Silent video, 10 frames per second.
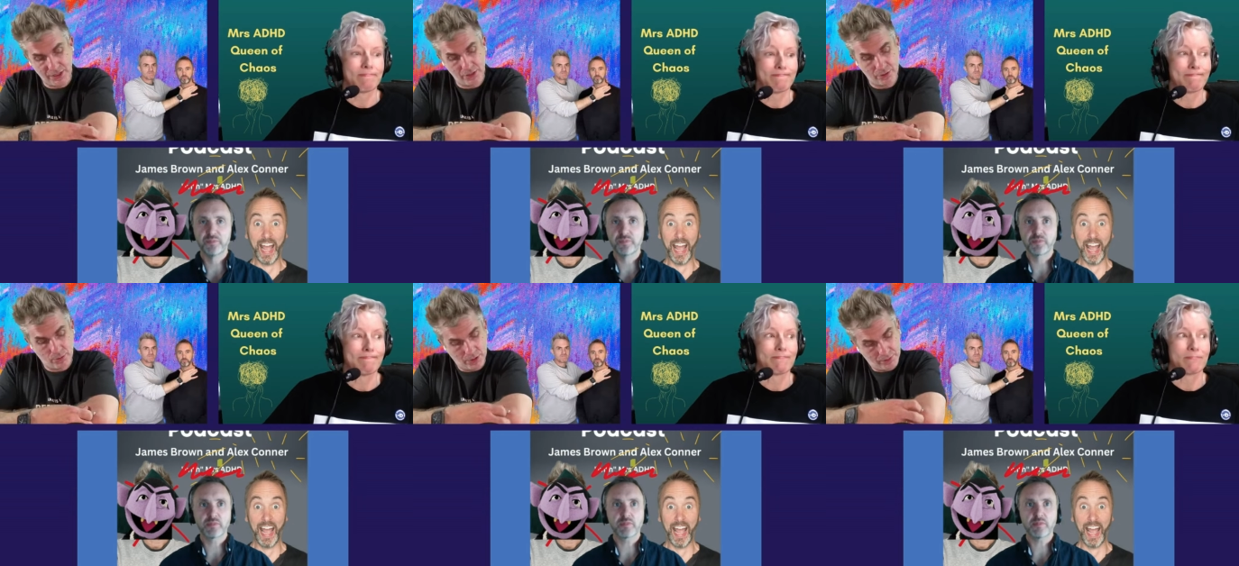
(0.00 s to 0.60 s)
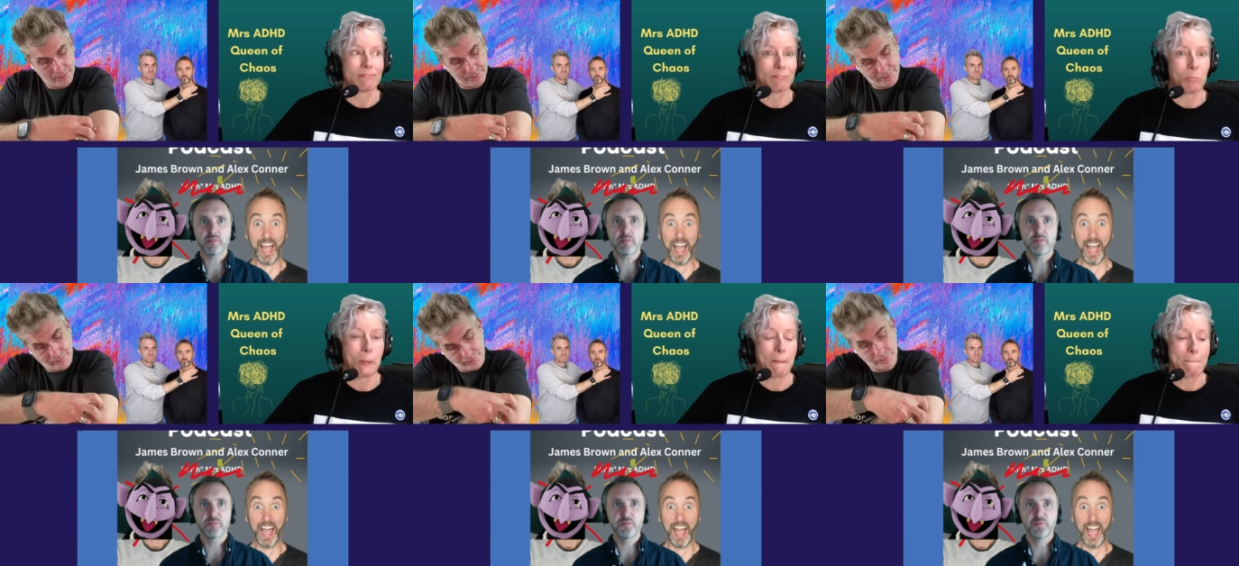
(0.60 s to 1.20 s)
Speaker 1: the other one,
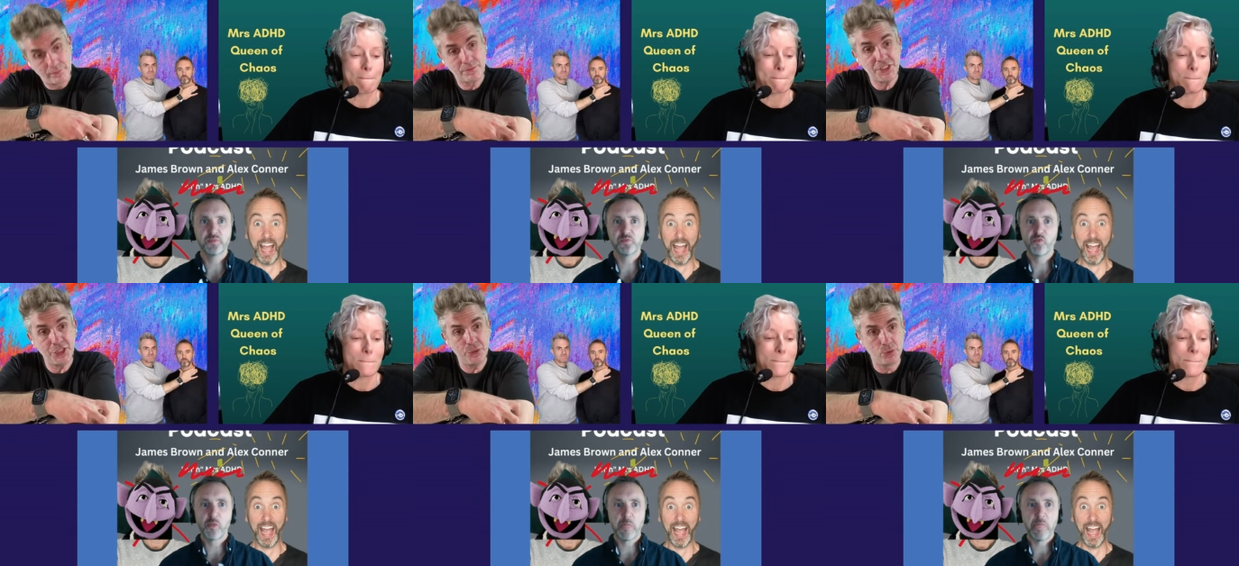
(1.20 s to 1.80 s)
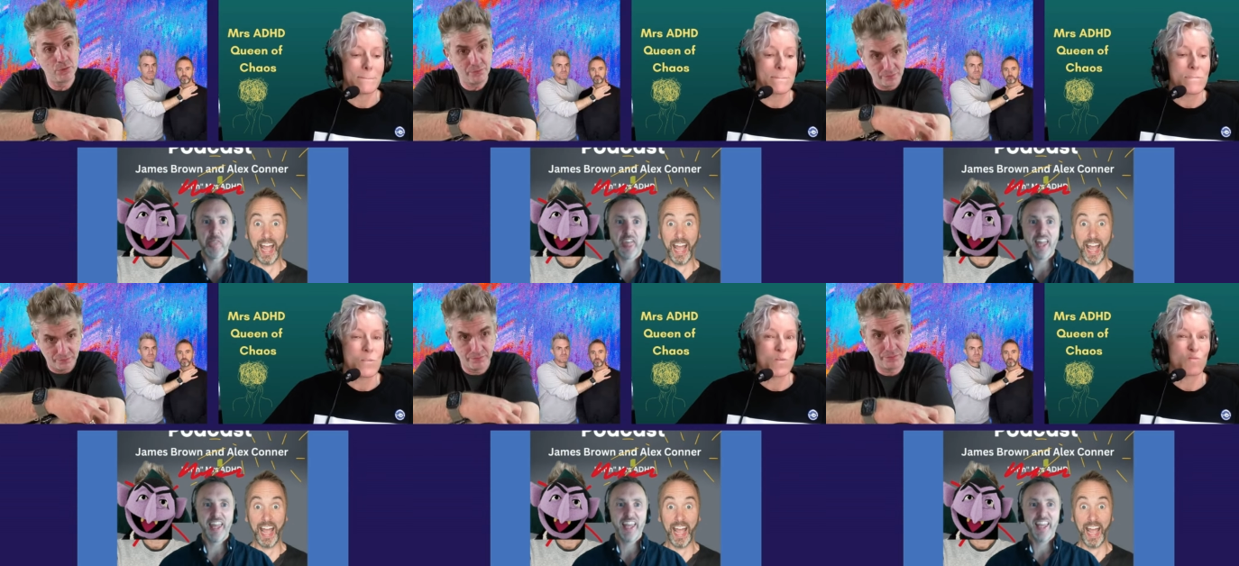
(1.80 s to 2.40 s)
you.
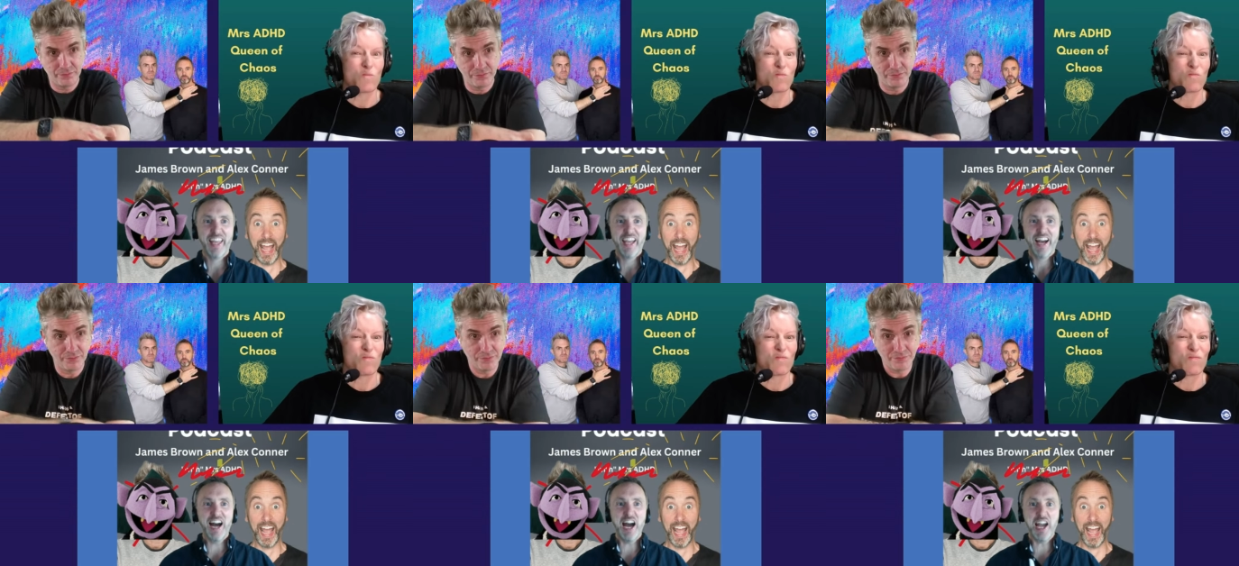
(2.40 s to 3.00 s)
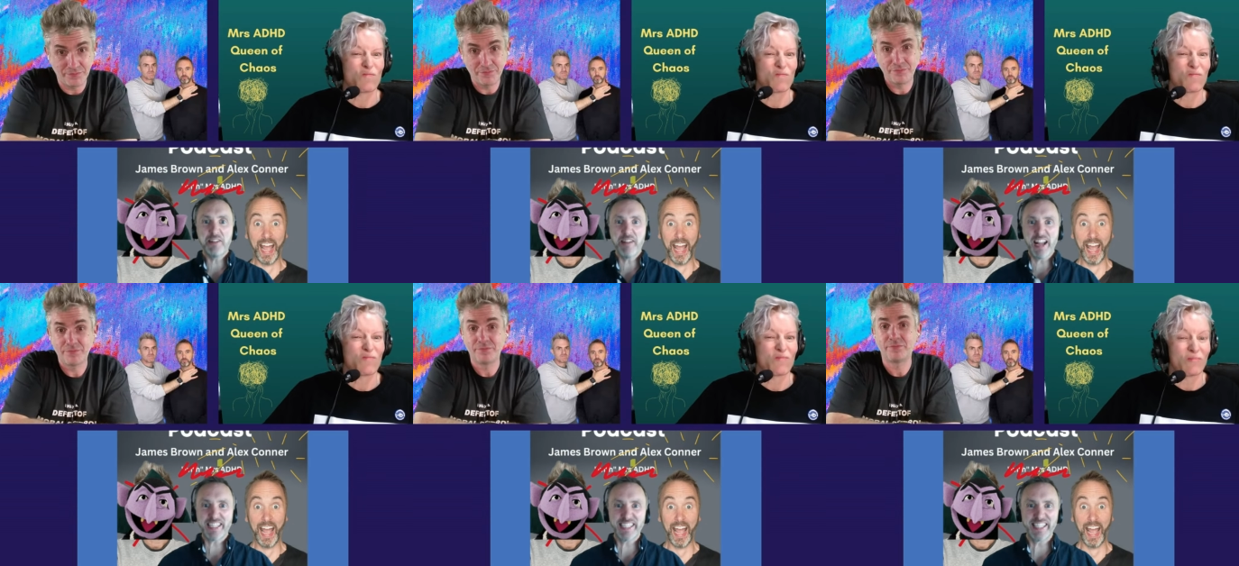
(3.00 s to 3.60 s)
Speaker 2: I'm
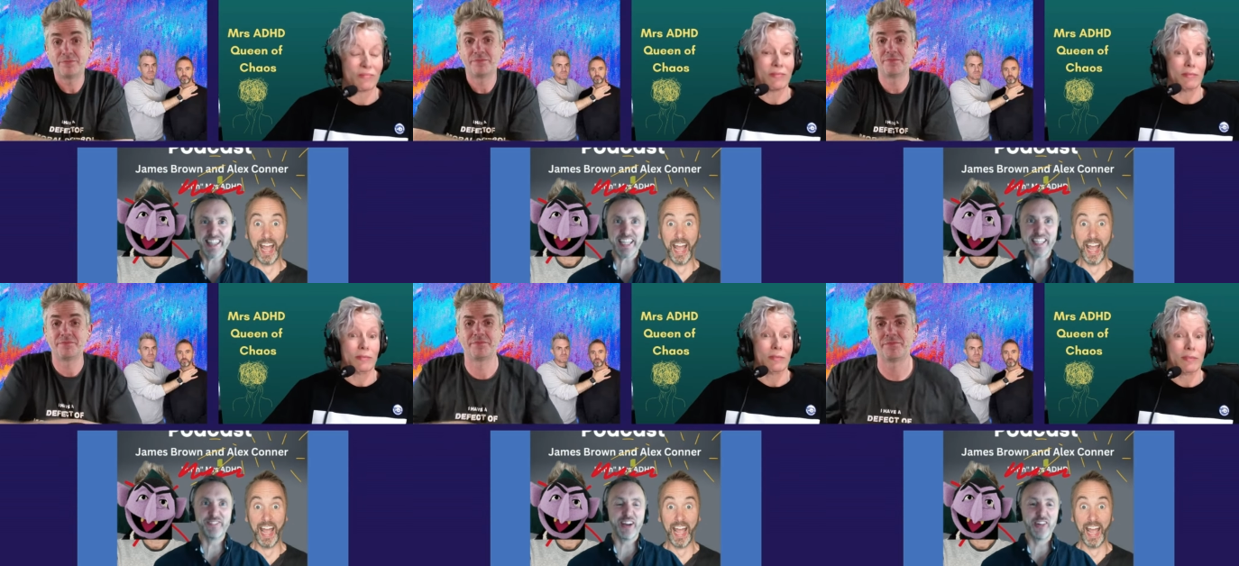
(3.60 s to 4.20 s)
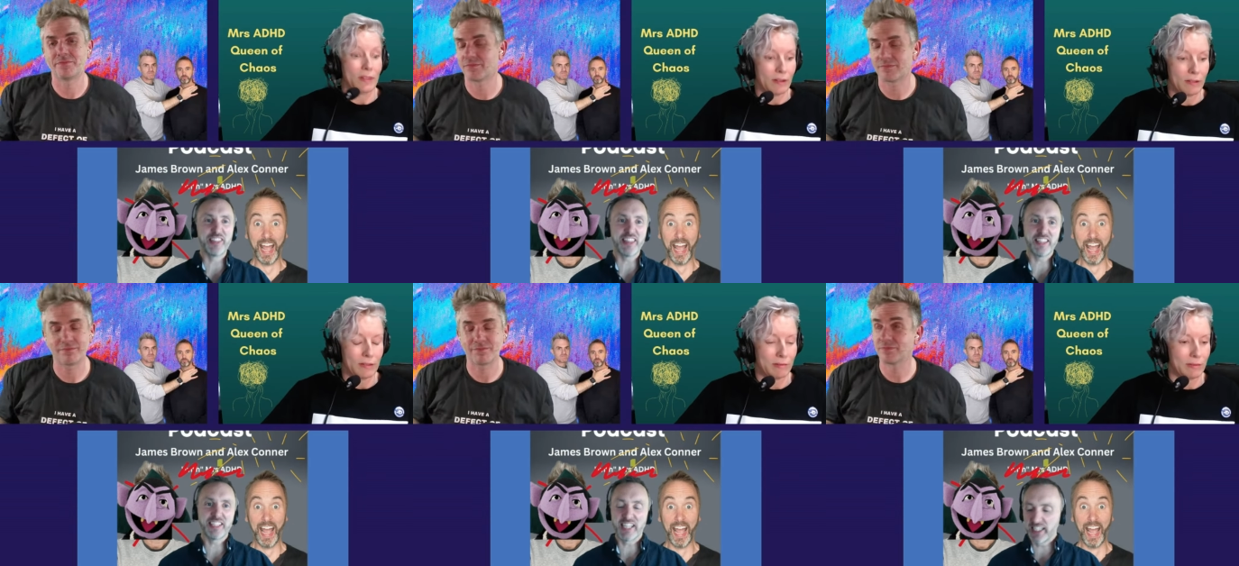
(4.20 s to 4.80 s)
excellent. Thank you both.
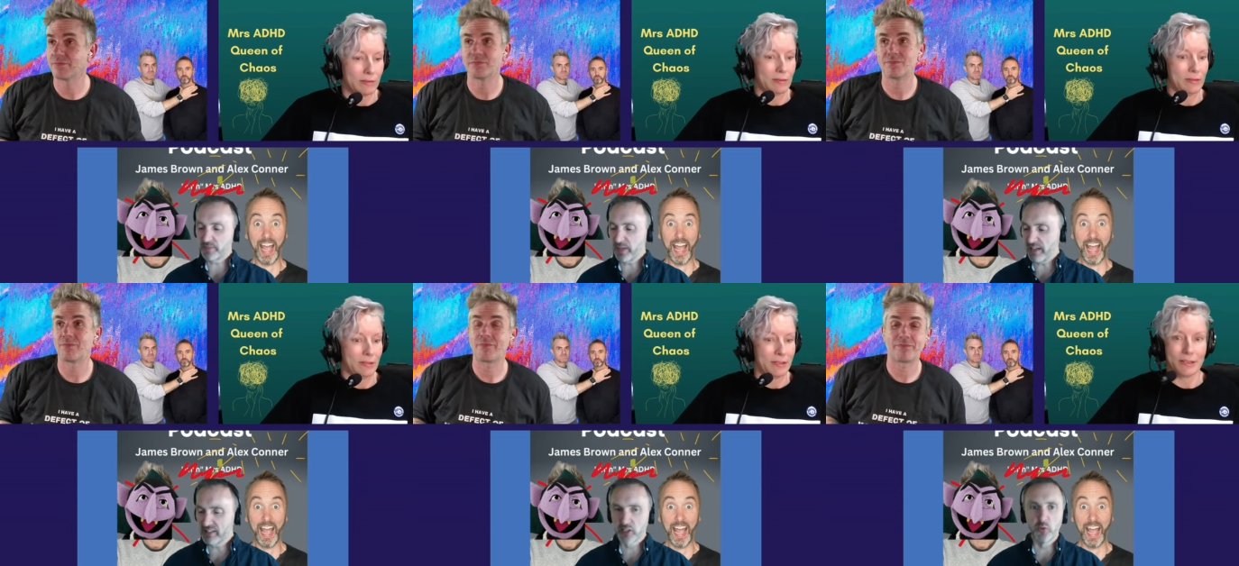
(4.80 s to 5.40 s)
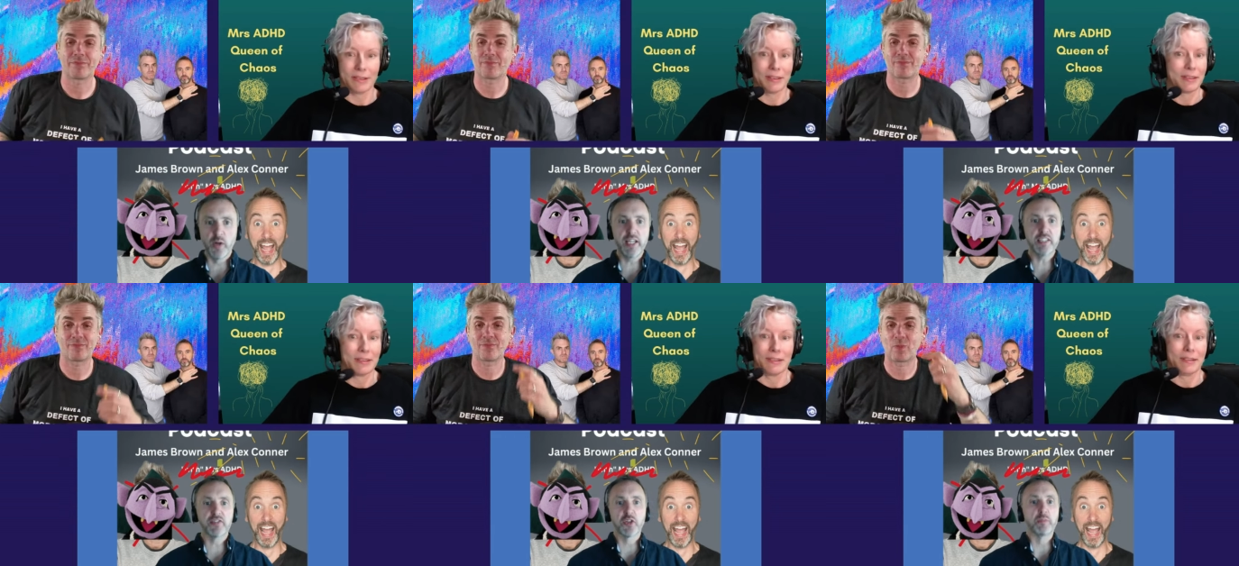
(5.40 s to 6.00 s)
Excited to be here as
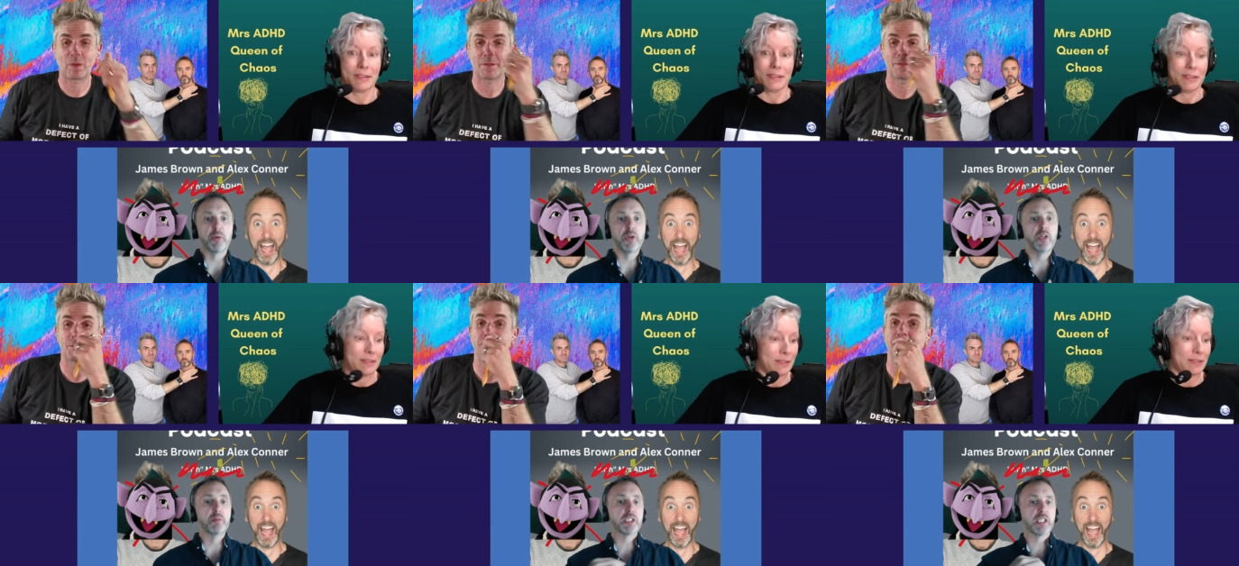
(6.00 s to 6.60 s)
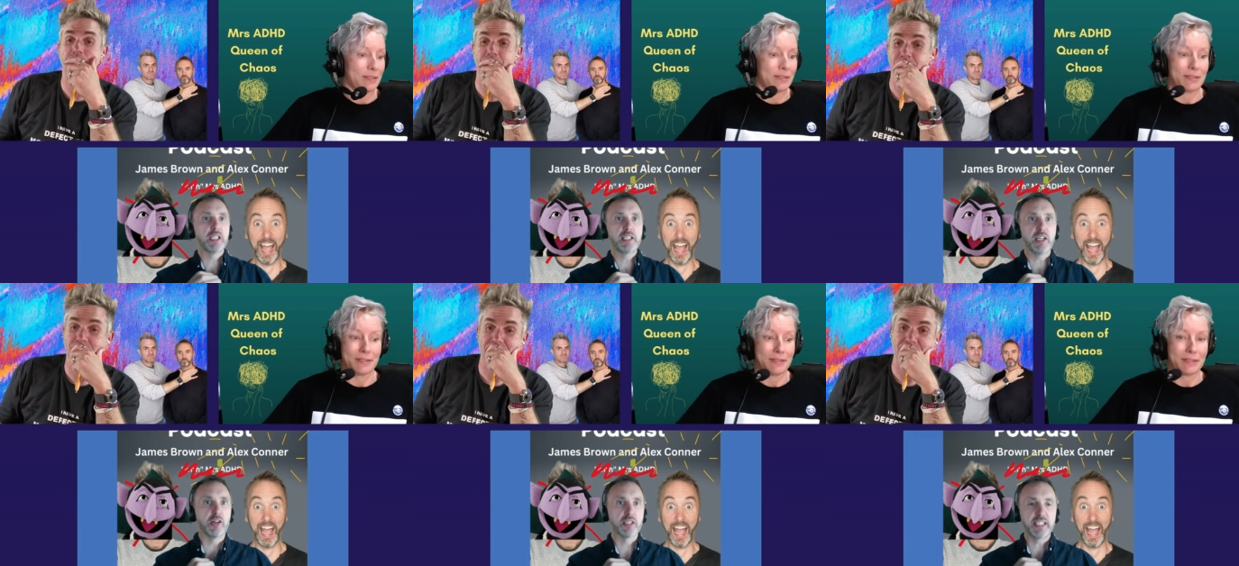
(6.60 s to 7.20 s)
always. I've done a buttoned up shirt. You
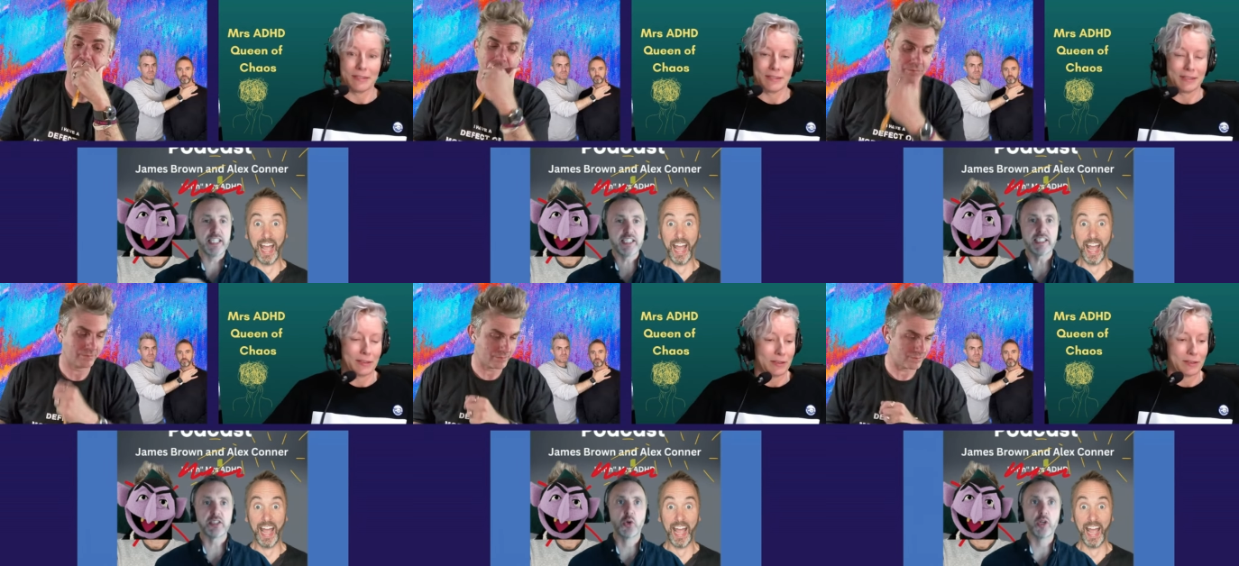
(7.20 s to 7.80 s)
can't see it it's an